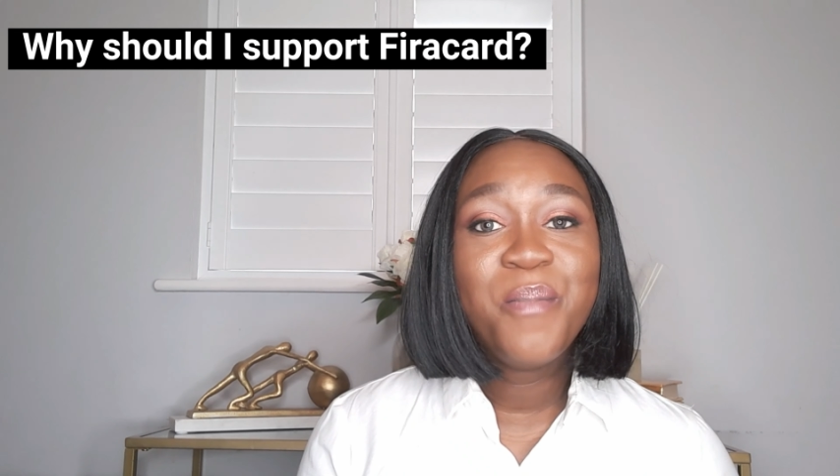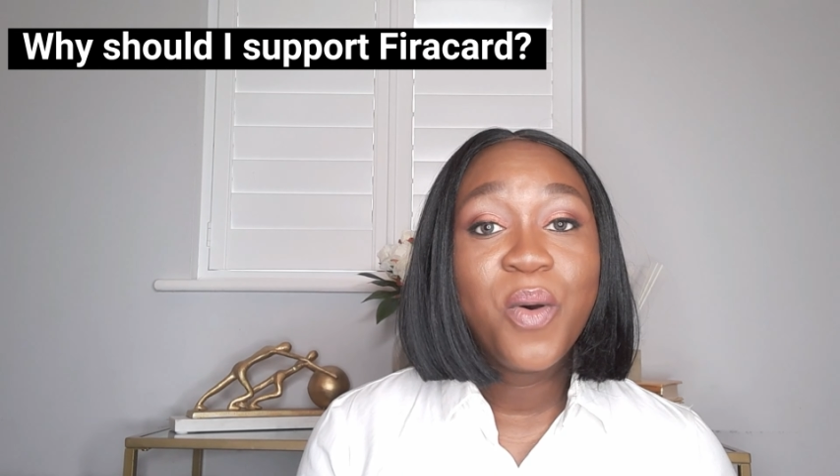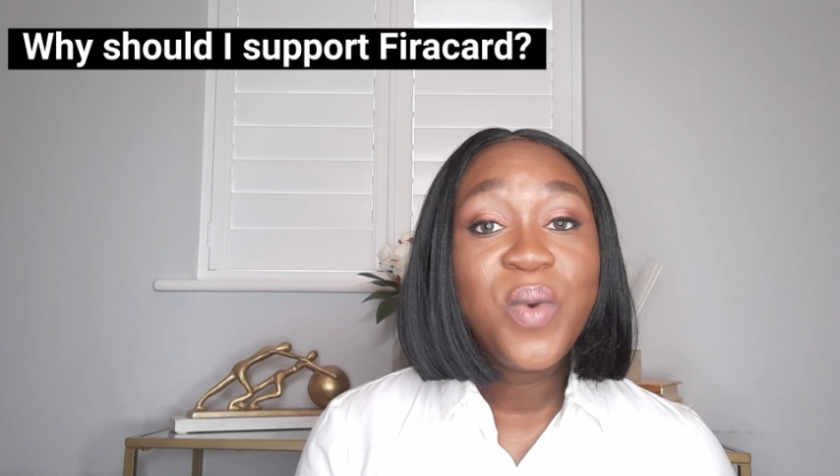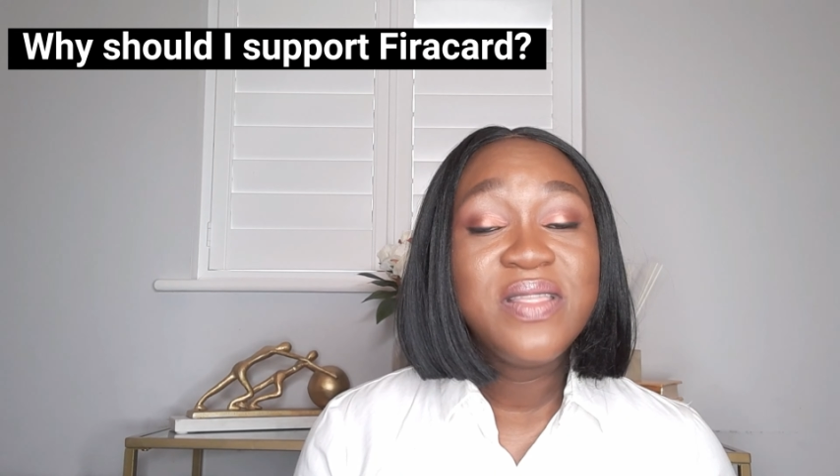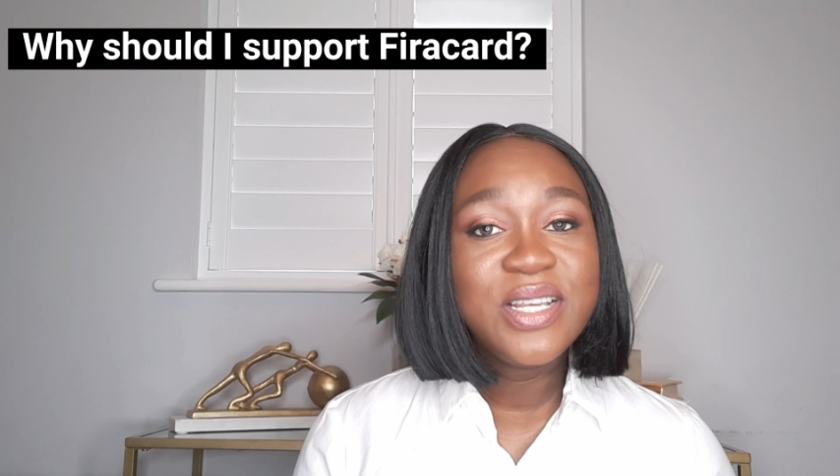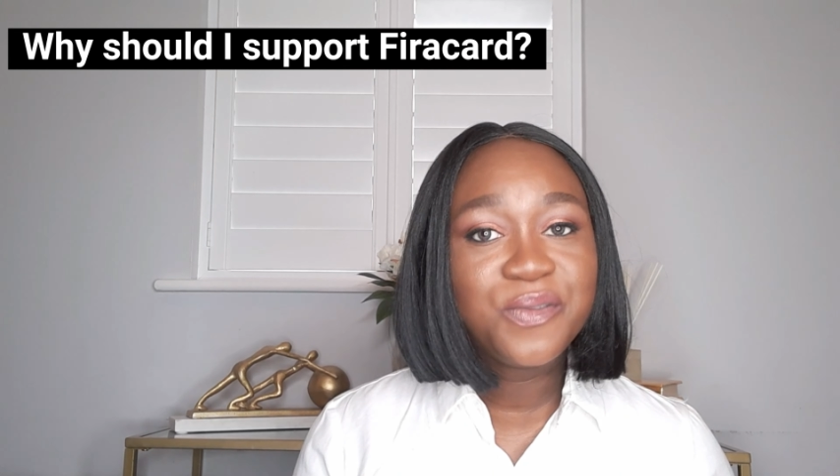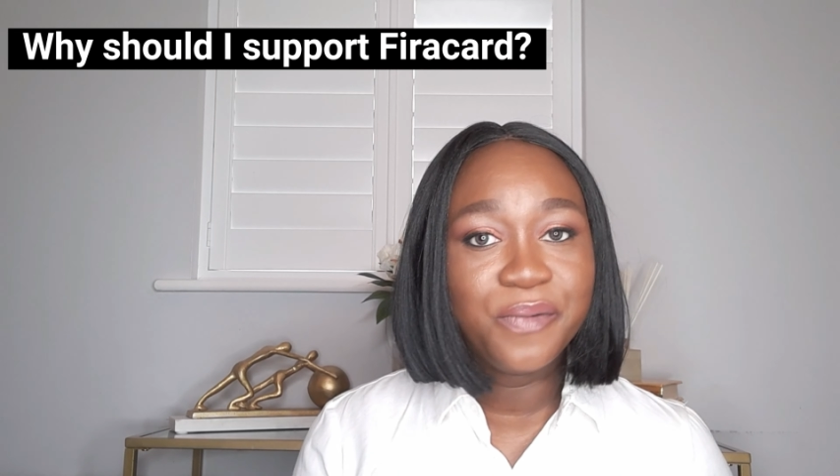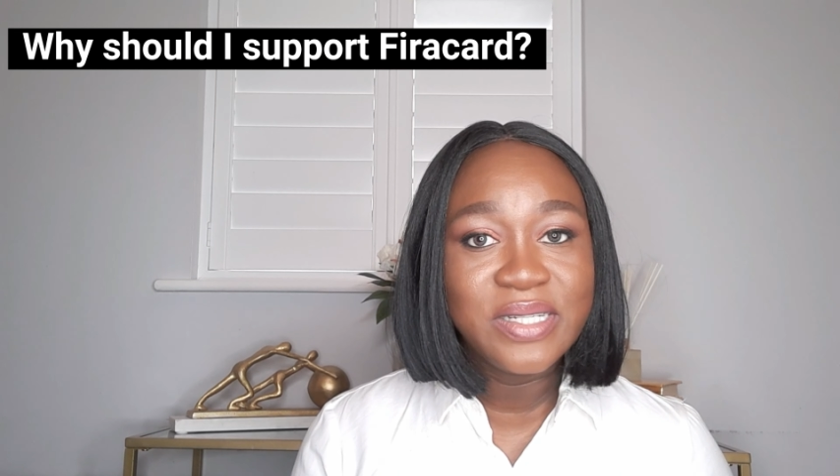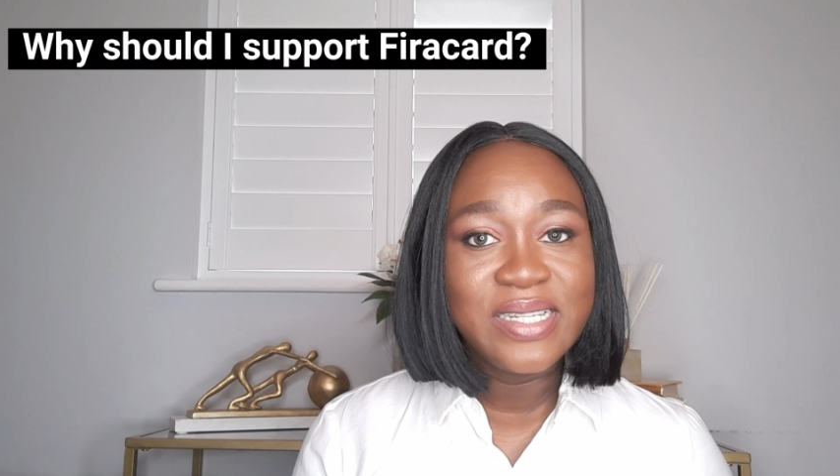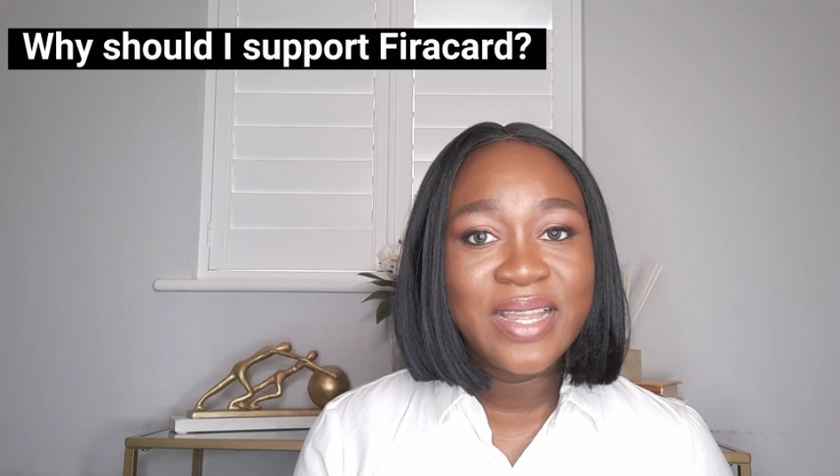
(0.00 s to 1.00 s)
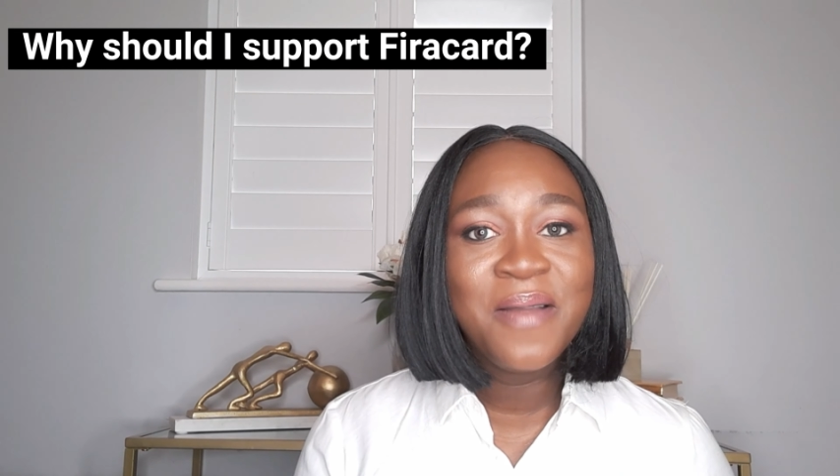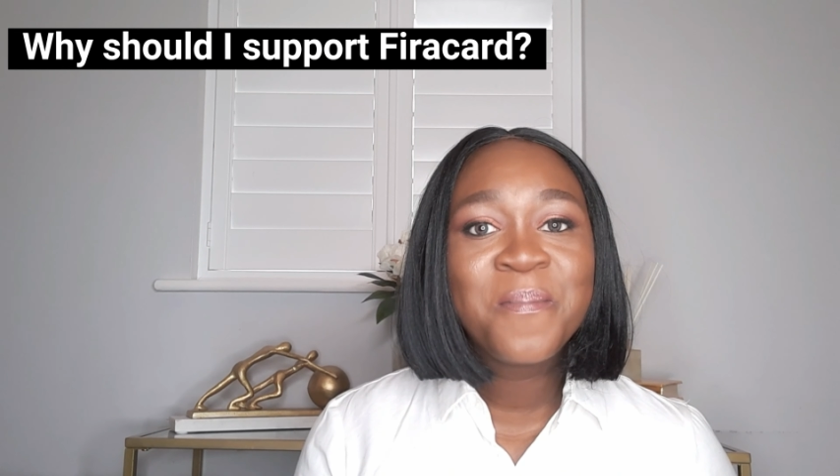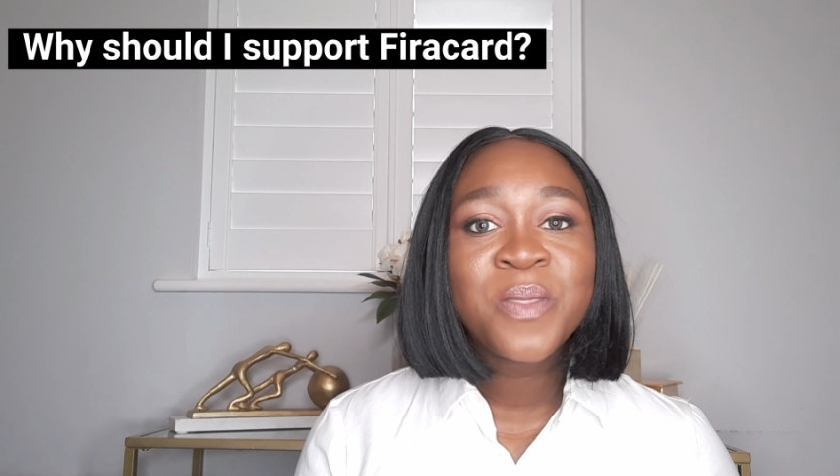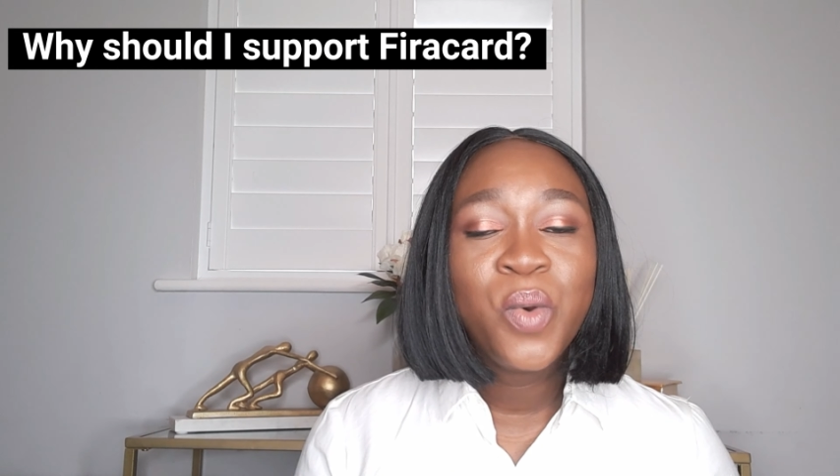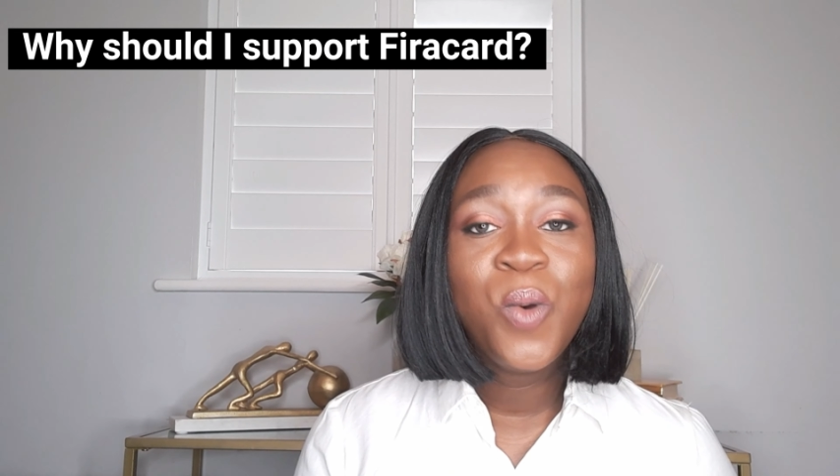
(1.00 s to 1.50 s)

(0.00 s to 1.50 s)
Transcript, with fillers: But with this funding, we